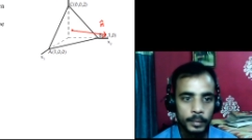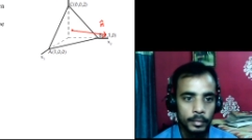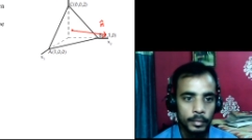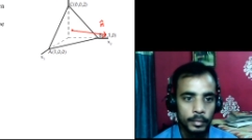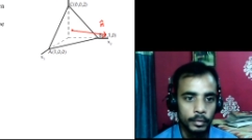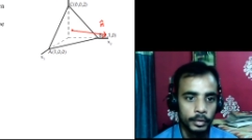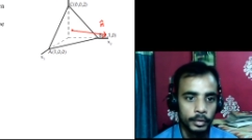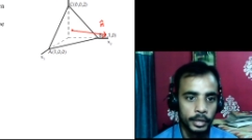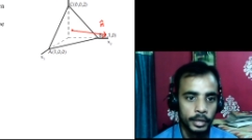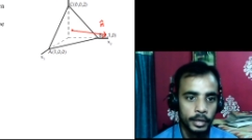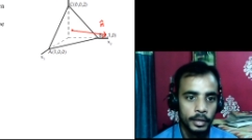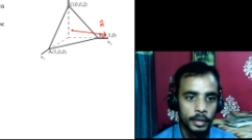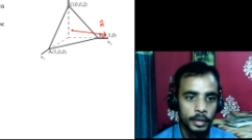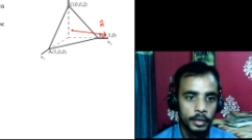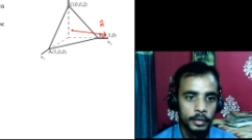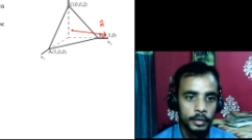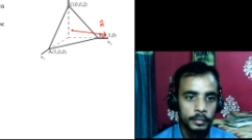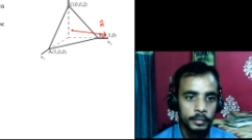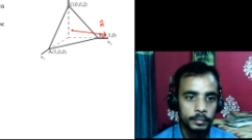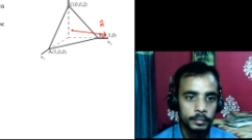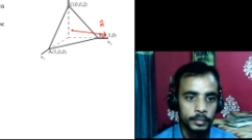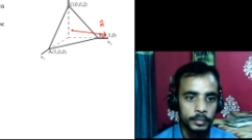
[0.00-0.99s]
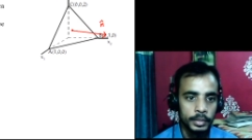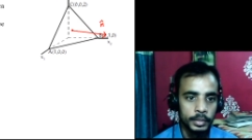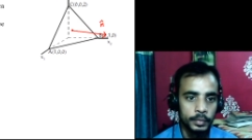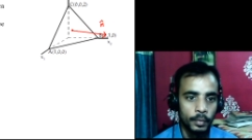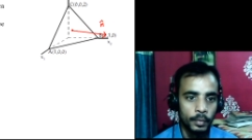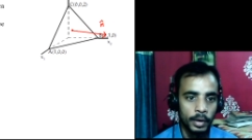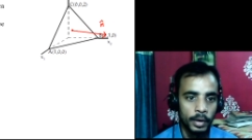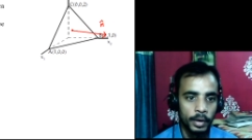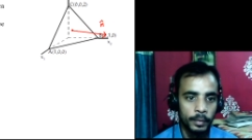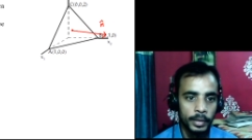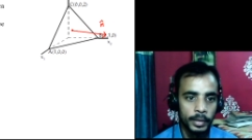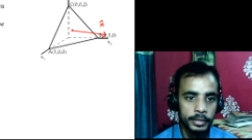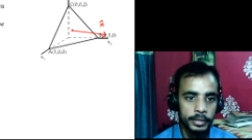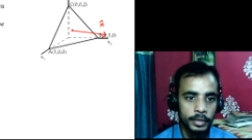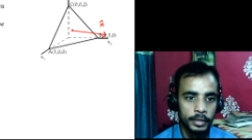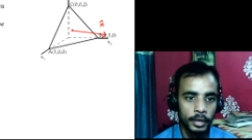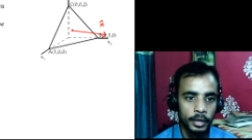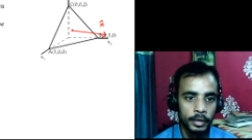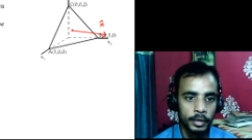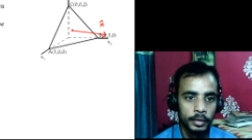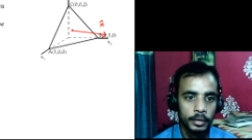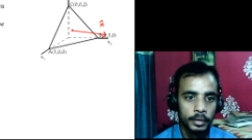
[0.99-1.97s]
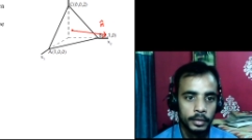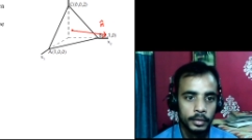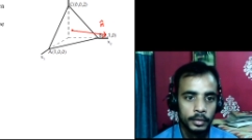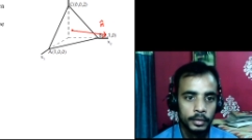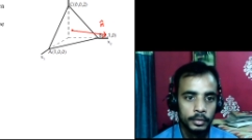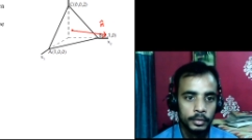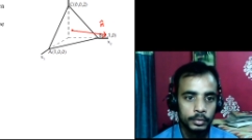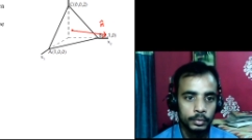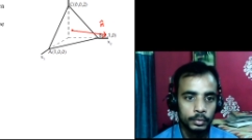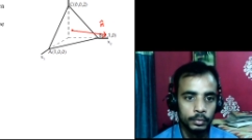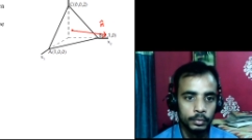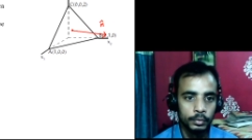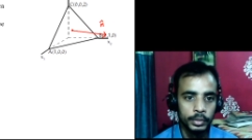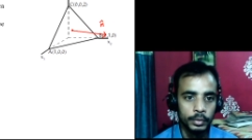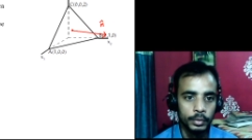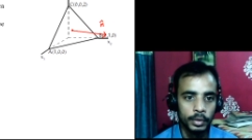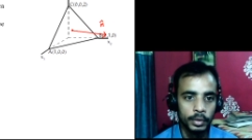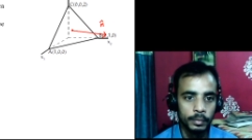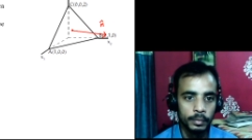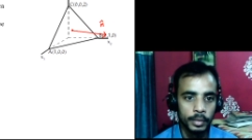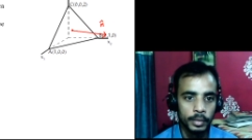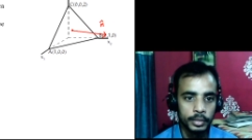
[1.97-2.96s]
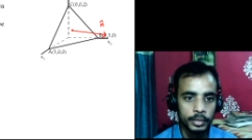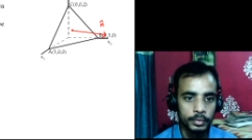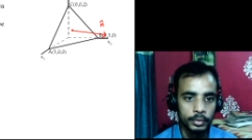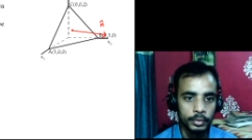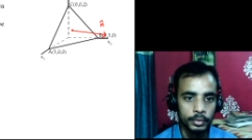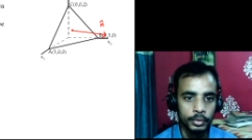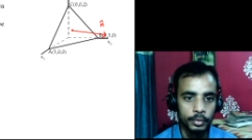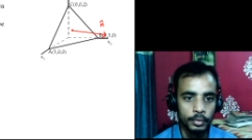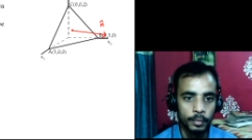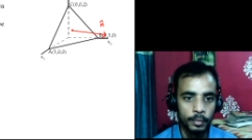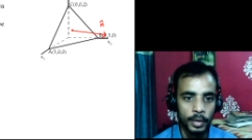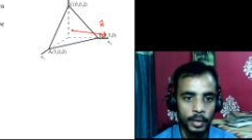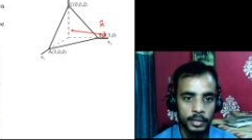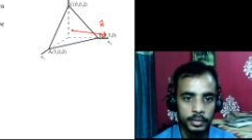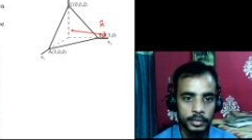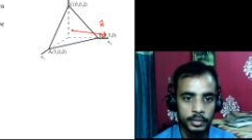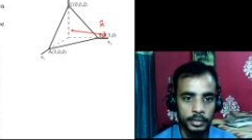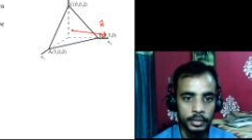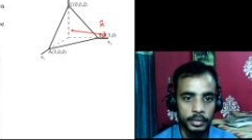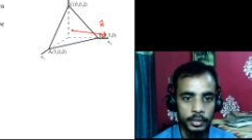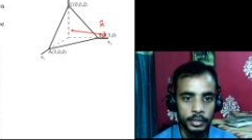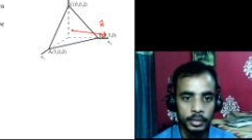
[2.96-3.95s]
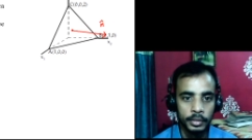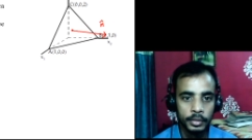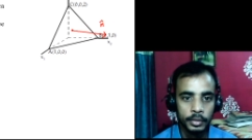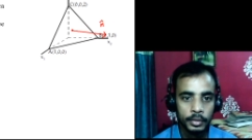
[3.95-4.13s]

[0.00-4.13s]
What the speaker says: Okay, this 1/3 2e1 plus 2e2 plus e3.